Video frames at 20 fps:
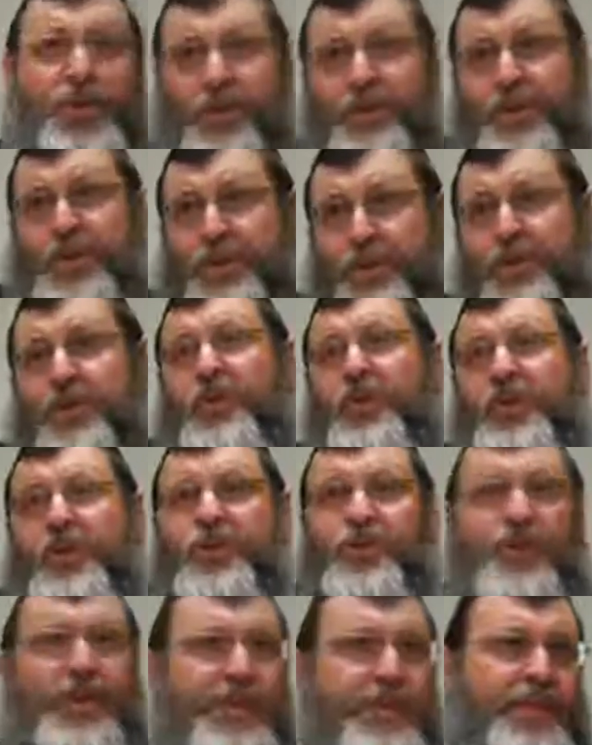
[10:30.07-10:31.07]
each person according
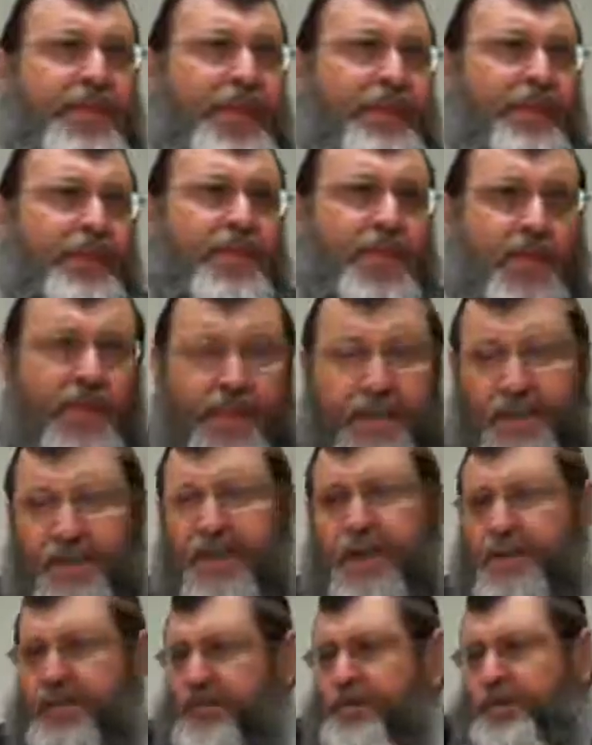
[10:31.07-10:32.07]
to his level is going to get judged.